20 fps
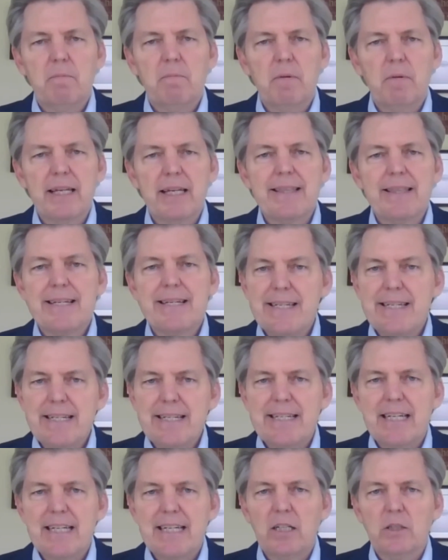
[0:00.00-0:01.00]
get the
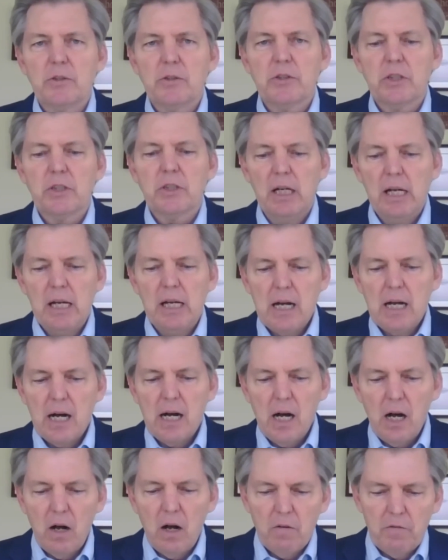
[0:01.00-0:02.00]
details
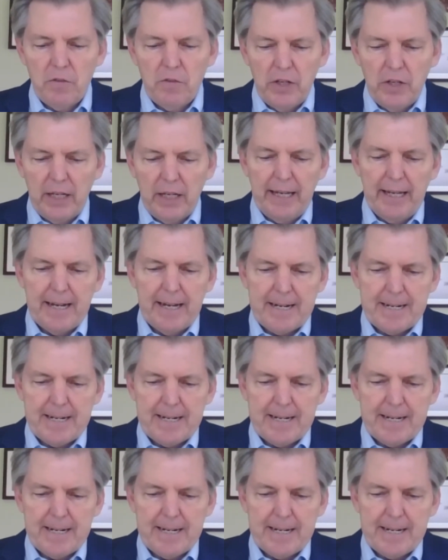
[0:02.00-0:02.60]
of the